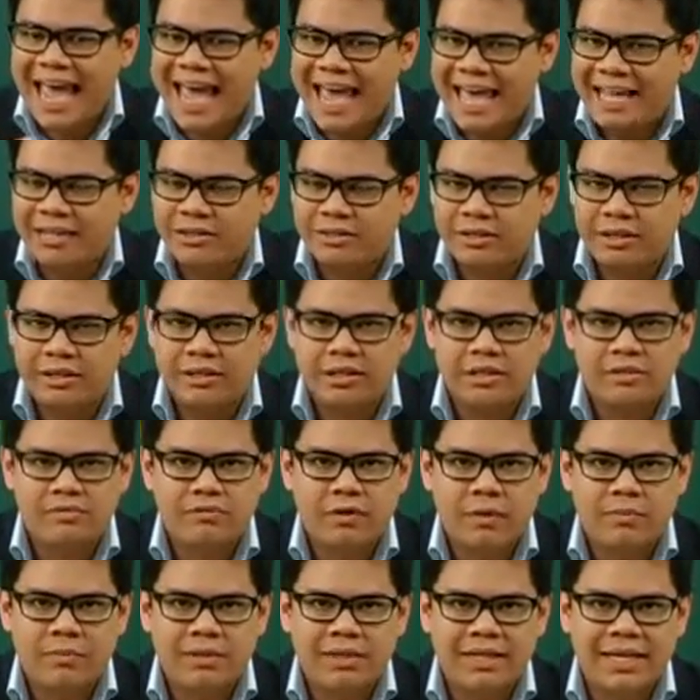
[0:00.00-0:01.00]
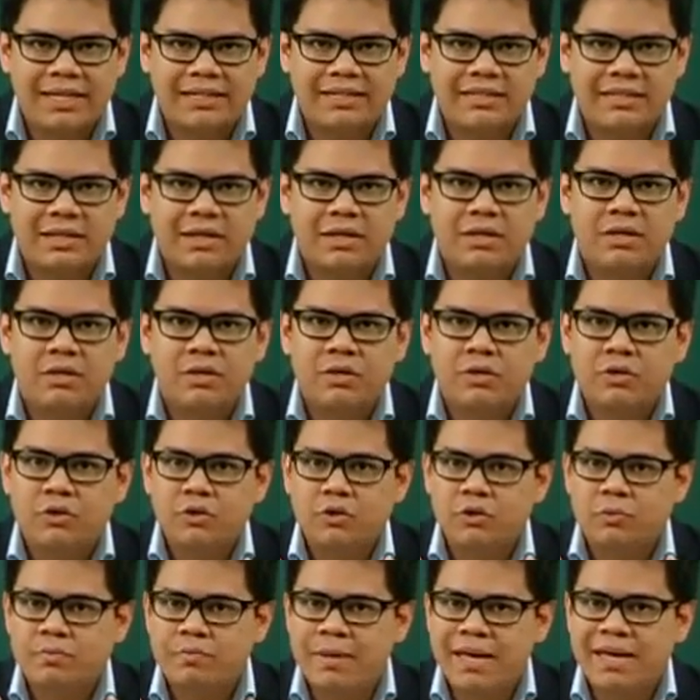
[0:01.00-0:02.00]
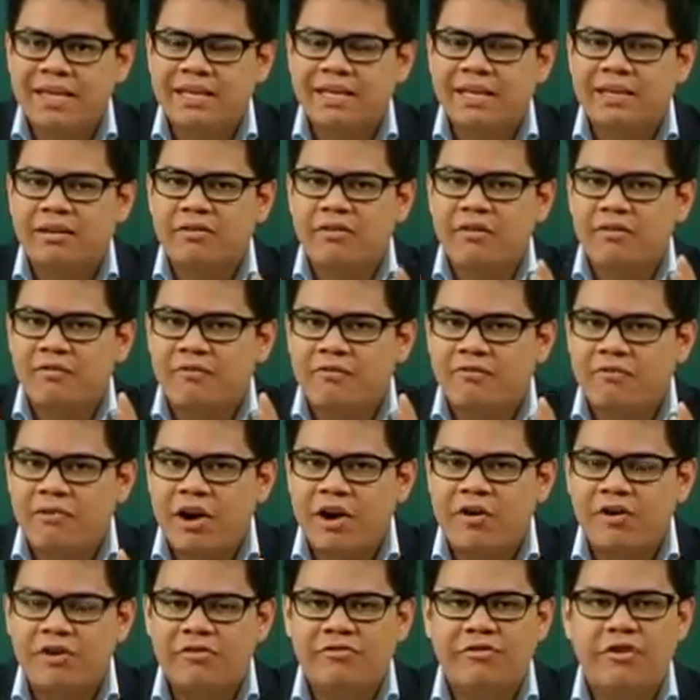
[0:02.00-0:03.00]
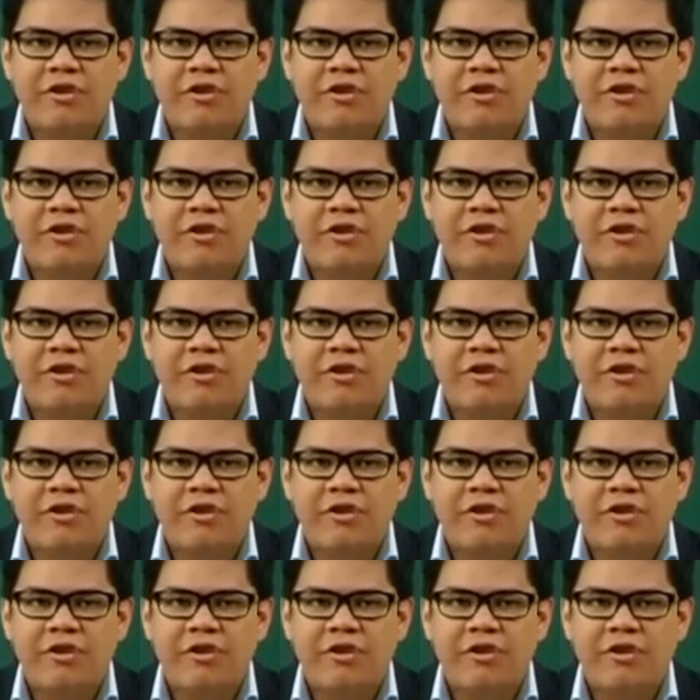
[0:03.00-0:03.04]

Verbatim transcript: add to this formal letter to make it very,